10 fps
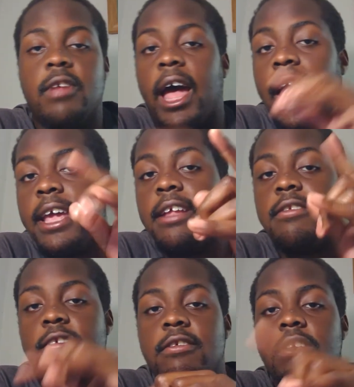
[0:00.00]
I
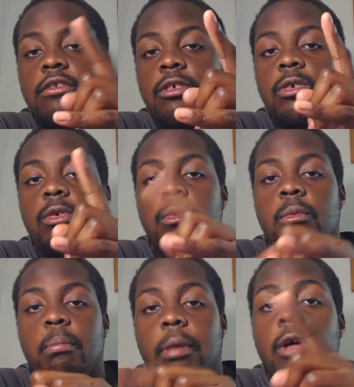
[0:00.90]
get to see two
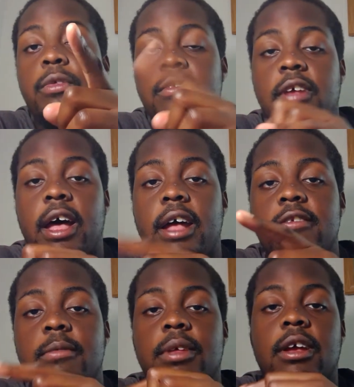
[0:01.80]
both
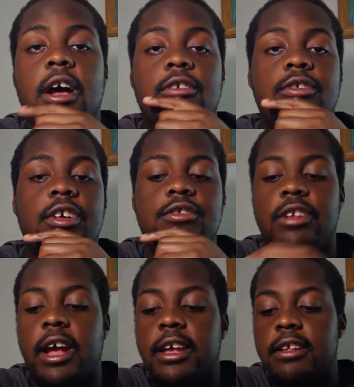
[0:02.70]
sides of the
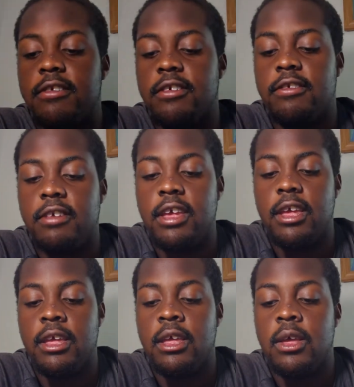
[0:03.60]
contradiction. I get to
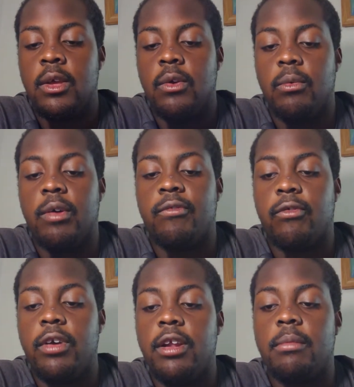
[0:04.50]
see what
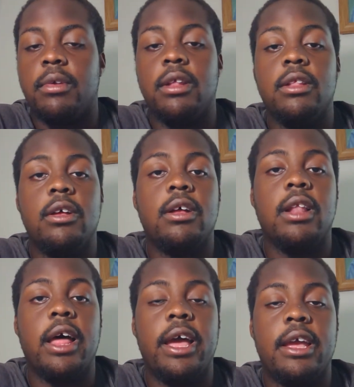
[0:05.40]
freedom can look
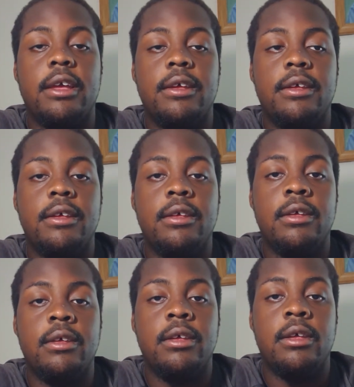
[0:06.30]
like
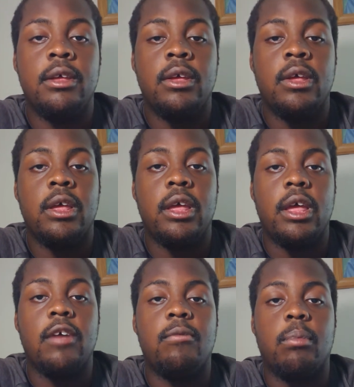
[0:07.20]

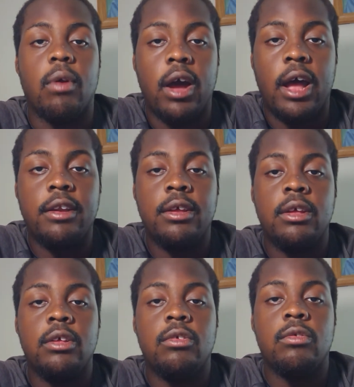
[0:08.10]
if brought
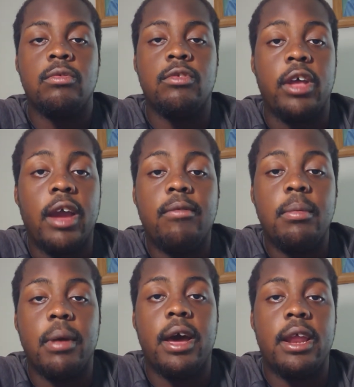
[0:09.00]
to
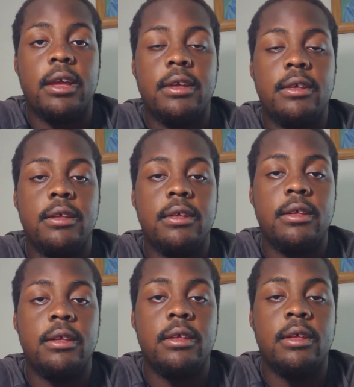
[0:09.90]
everybody
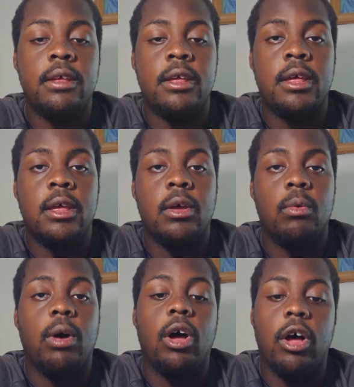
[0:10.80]

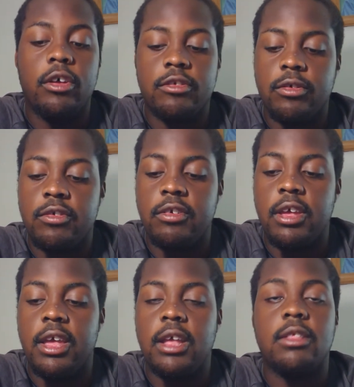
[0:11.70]
while also
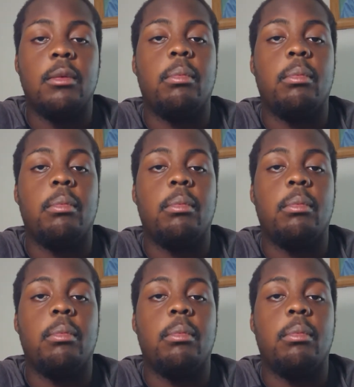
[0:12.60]
seeing the